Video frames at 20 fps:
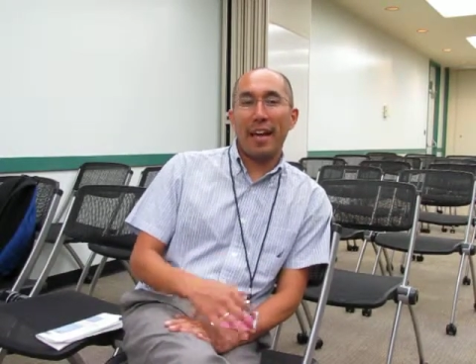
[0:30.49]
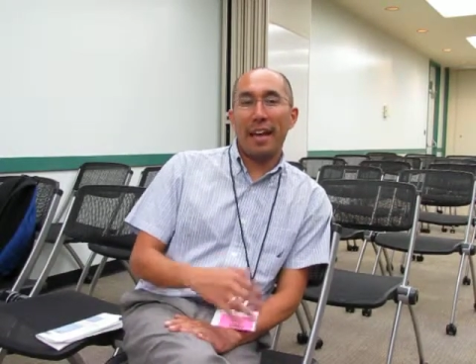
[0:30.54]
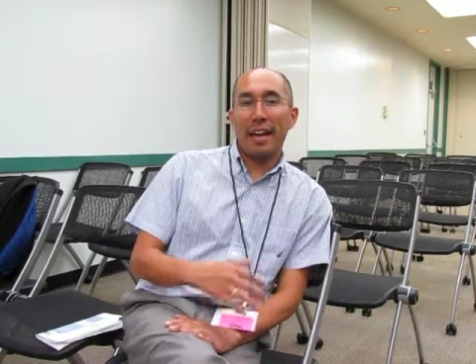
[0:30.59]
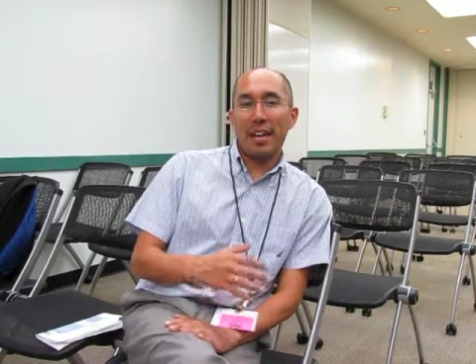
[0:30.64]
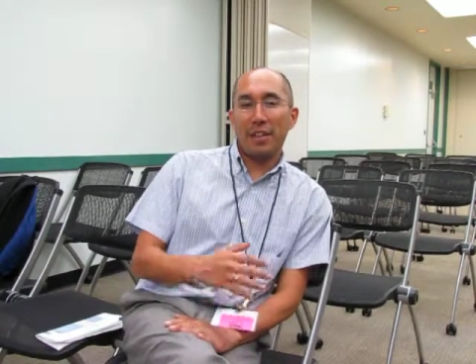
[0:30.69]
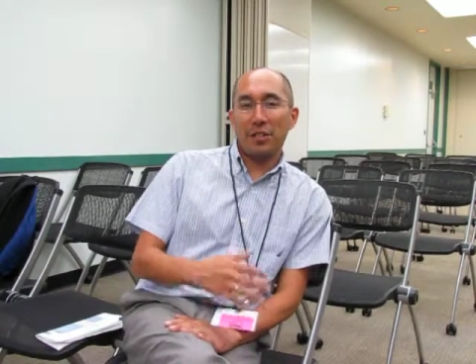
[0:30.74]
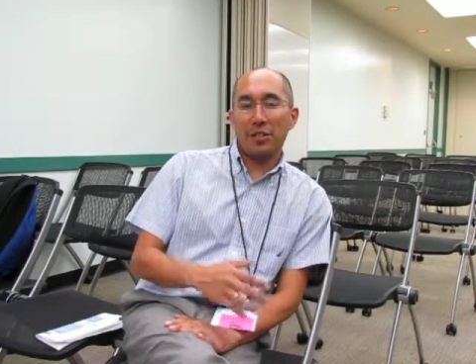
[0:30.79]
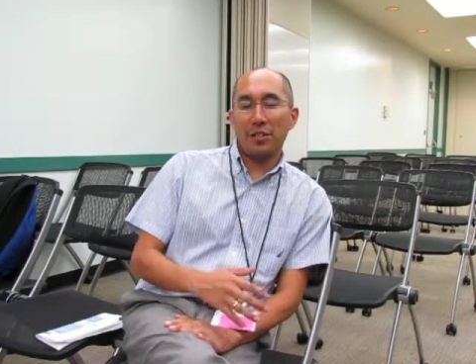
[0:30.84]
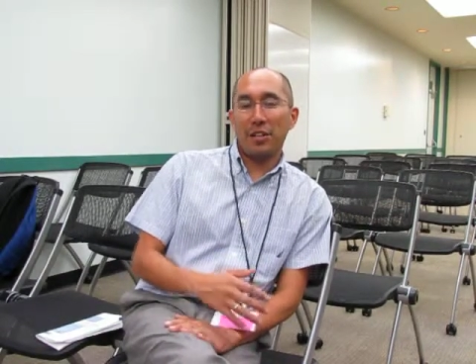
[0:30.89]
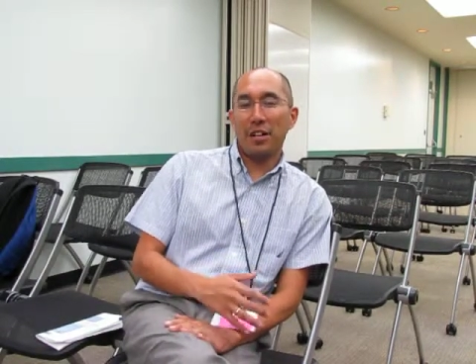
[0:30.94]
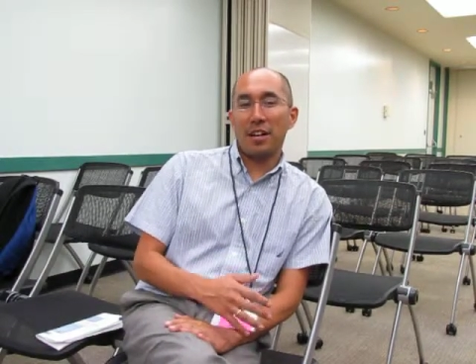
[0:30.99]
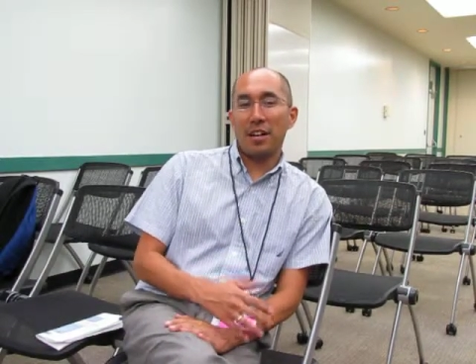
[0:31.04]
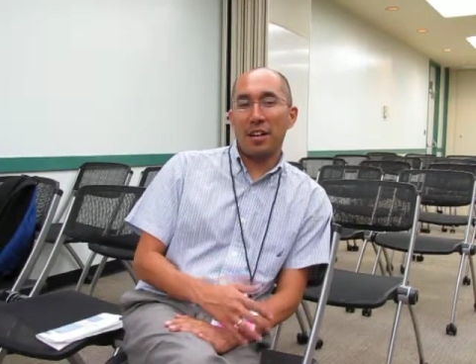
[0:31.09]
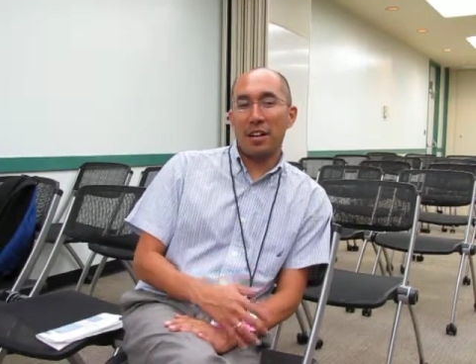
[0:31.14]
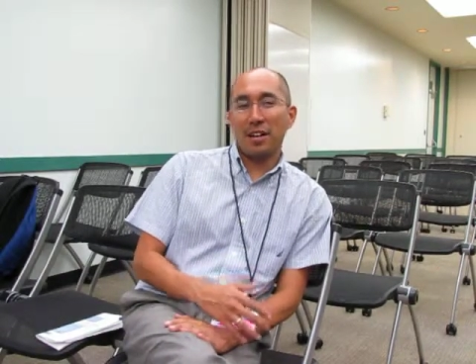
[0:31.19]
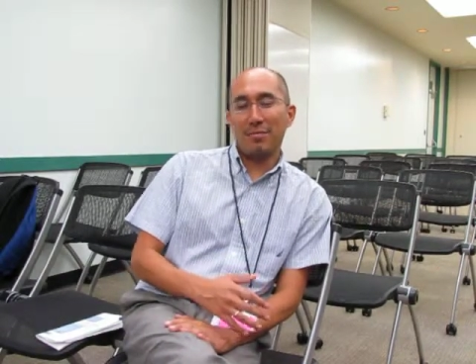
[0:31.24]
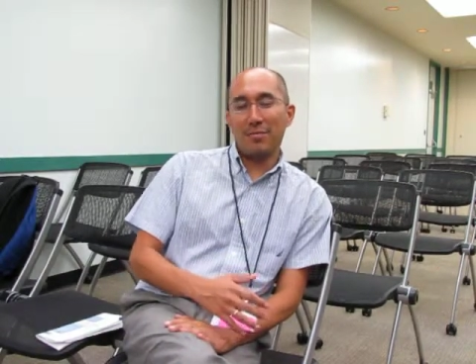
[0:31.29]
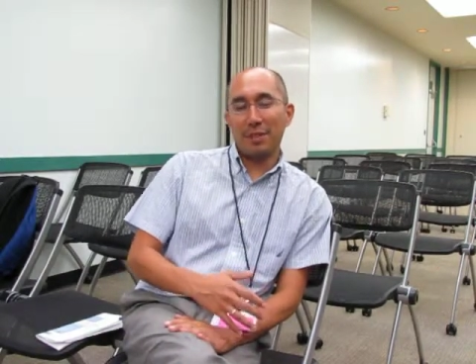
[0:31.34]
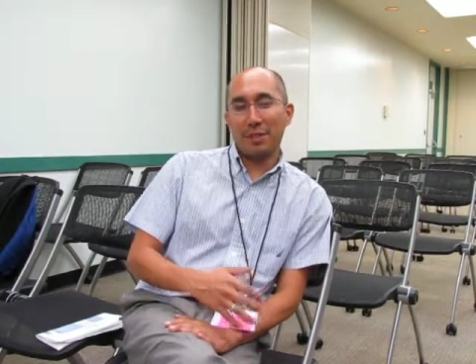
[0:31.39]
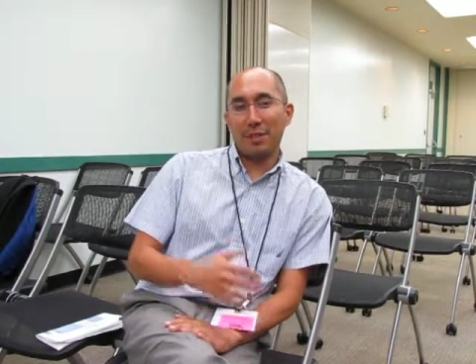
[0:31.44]
Asia
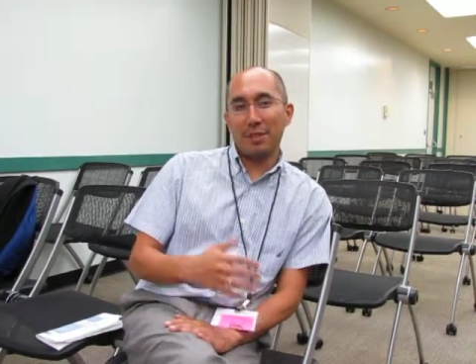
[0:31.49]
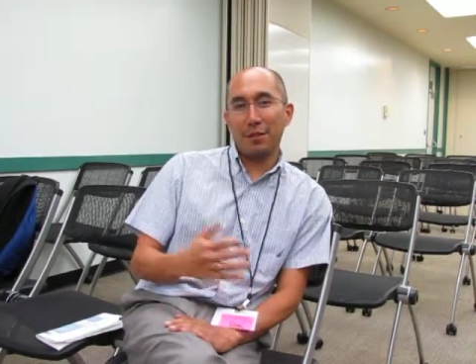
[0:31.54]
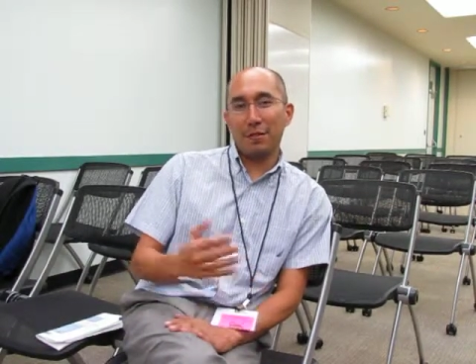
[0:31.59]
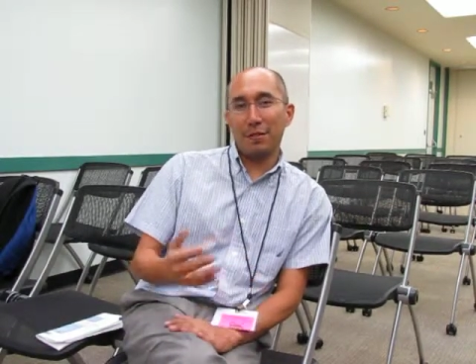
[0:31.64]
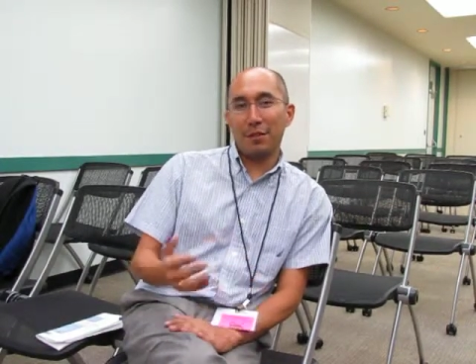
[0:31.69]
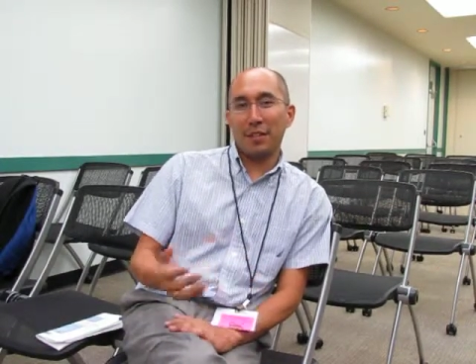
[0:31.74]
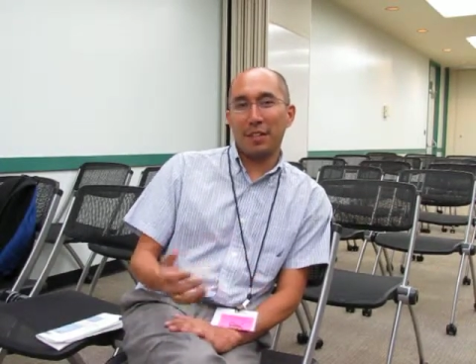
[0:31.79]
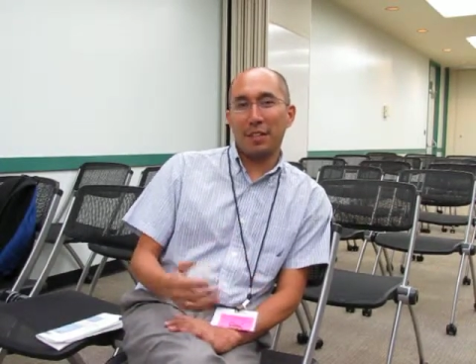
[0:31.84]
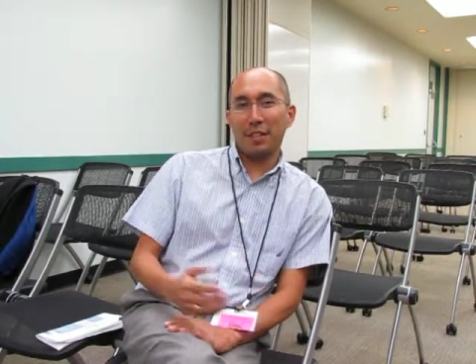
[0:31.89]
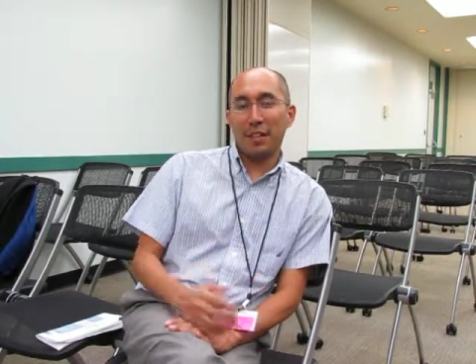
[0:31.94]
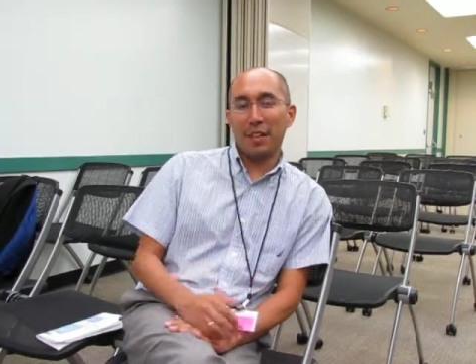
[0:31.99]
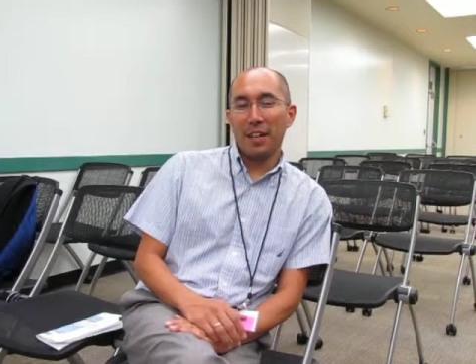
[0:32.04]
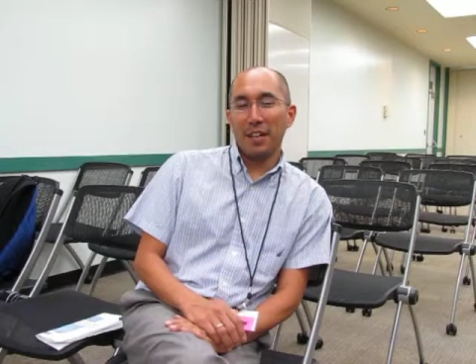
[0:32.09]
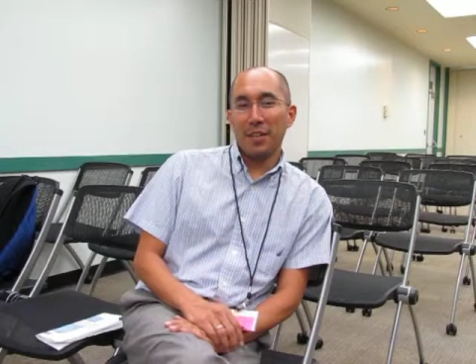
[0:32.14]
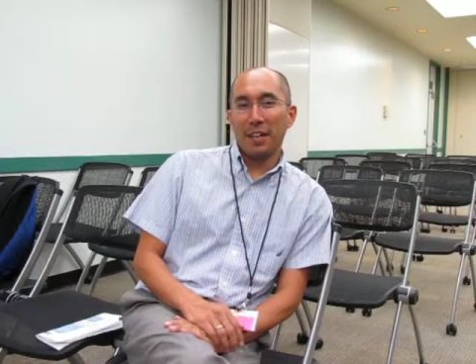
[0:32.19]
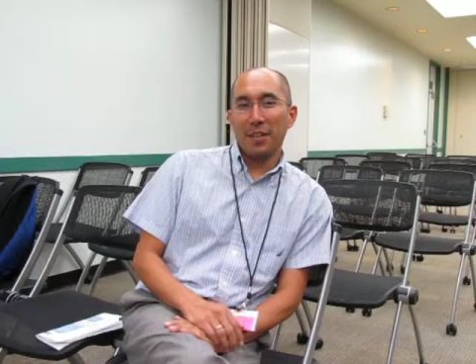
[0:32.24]
and Pacific,